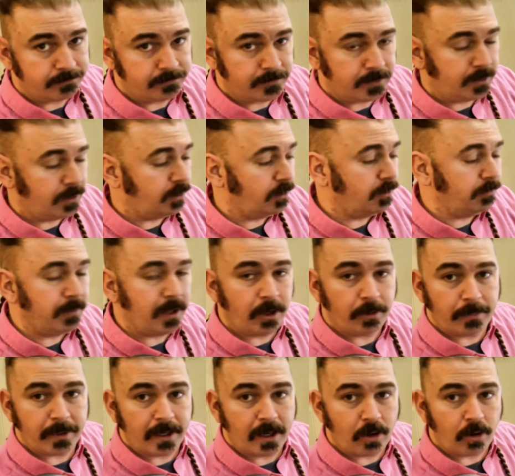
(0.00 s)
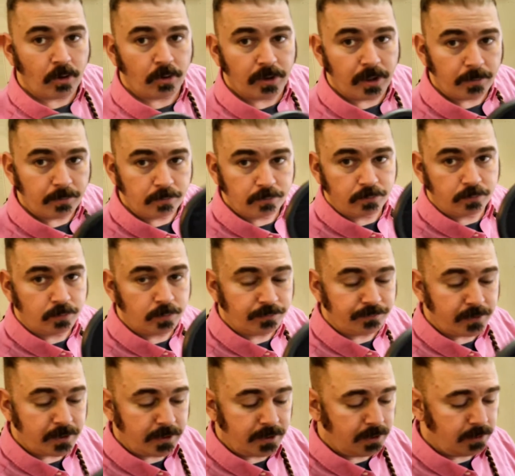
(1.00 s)
You know, it may or may not hold up. We'll
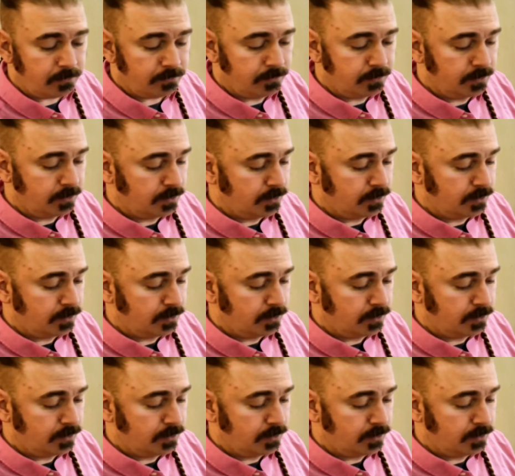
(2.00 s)
find out.